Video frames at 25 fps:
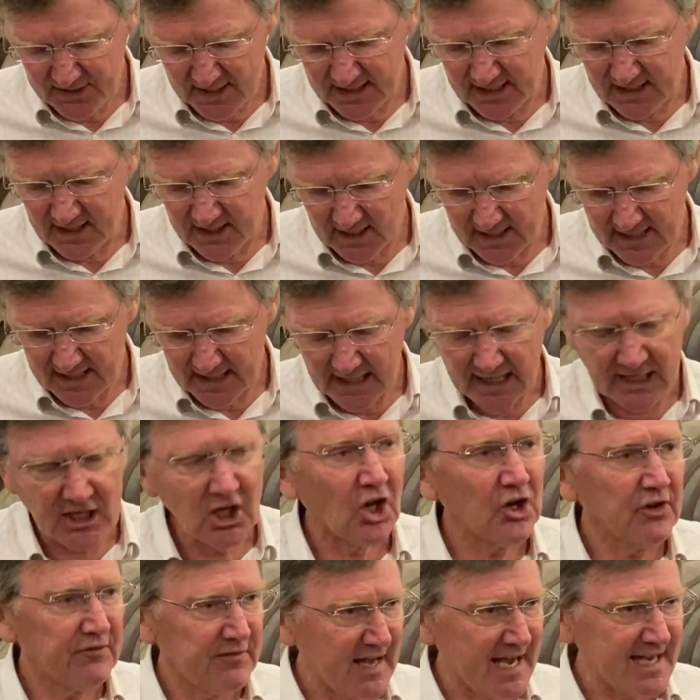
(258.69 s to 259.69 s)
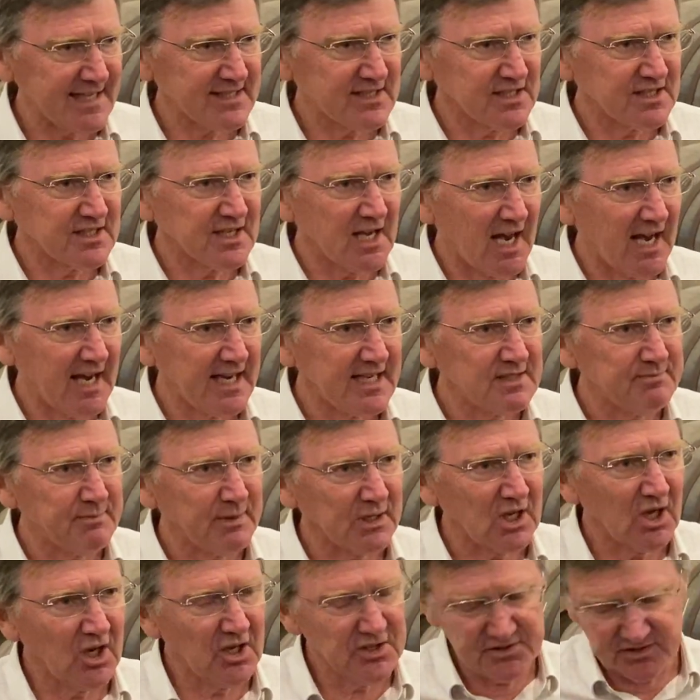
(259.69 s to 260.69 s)
I think a lot of that's the size,
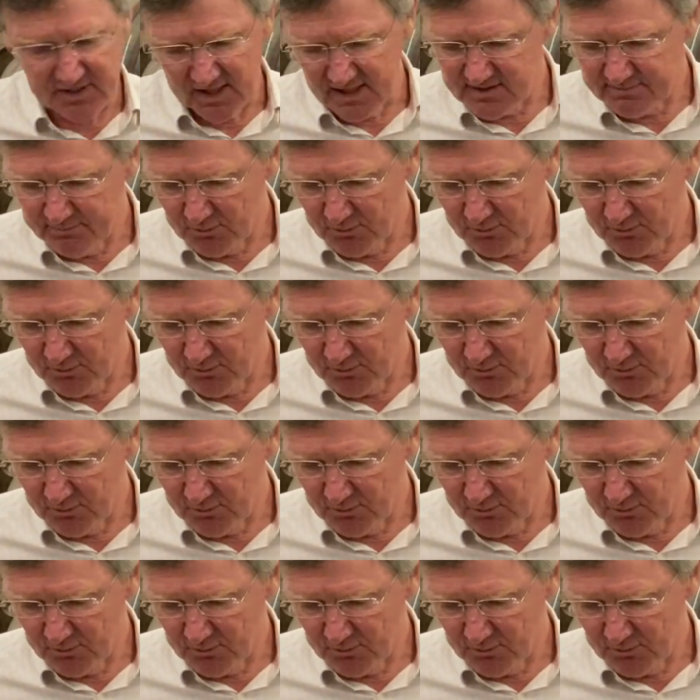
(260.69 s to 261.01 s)
because there's